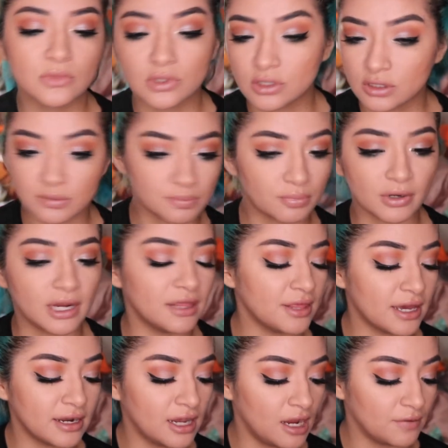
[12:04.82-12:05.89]
spray
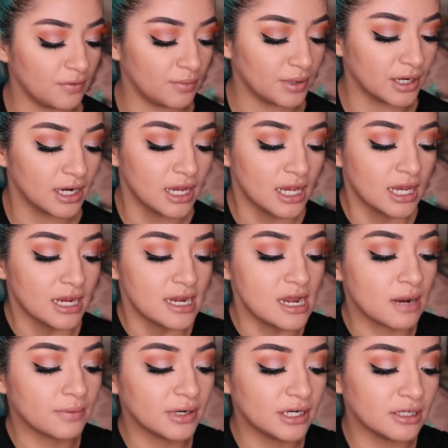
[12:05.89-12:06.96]
that everywhere.
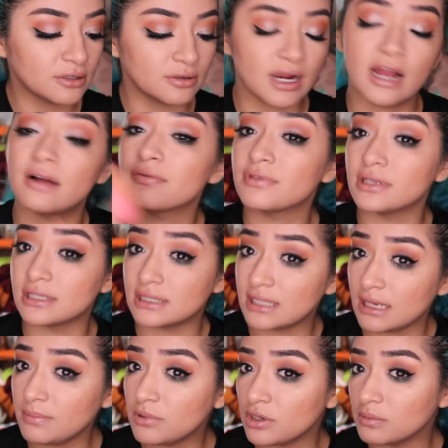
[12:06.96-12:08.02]
Now we're gonna grab the
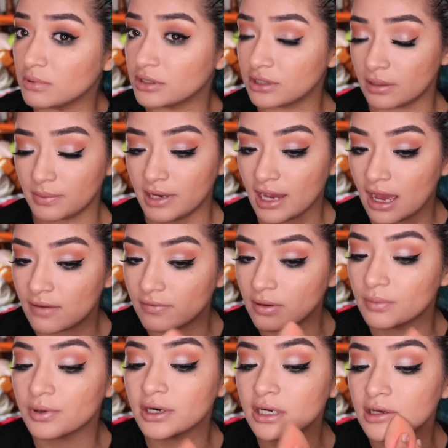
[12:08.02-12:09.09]
same beauty blender that we have
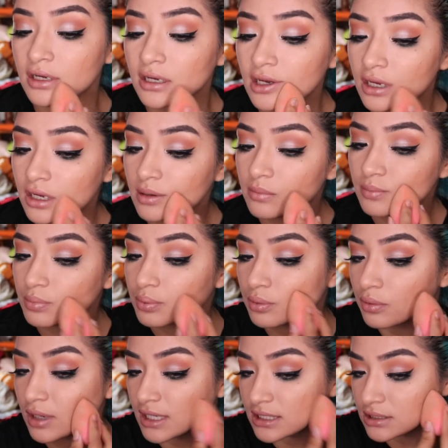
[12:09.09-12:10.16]
and we're gonna
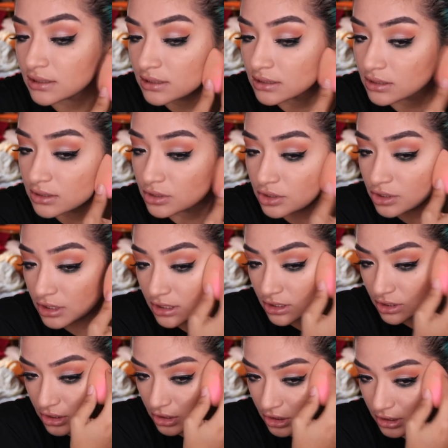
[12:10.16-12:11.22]
press,
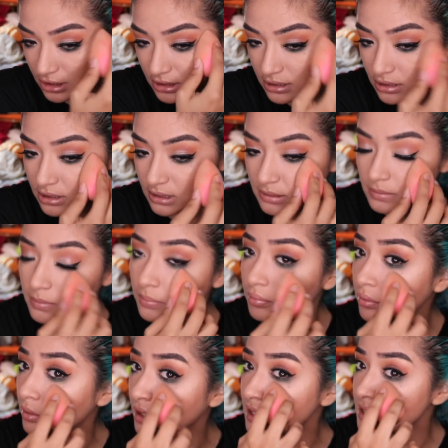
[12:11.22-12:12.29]
just gently
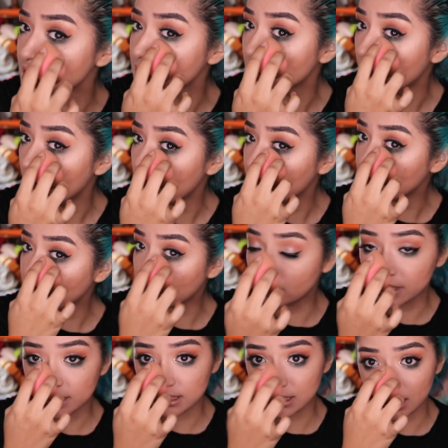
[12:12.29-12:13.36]
press
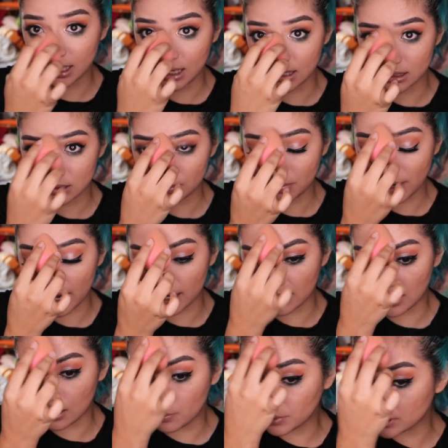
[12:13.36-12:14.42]
press and pat.
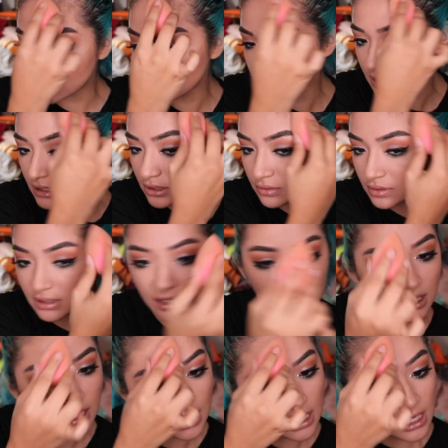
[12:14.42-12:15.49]
And what this is going to do is going
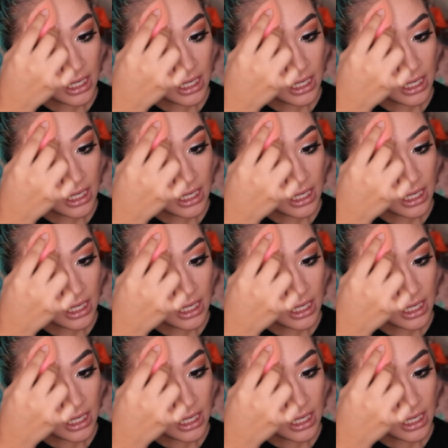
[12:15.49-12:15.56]
to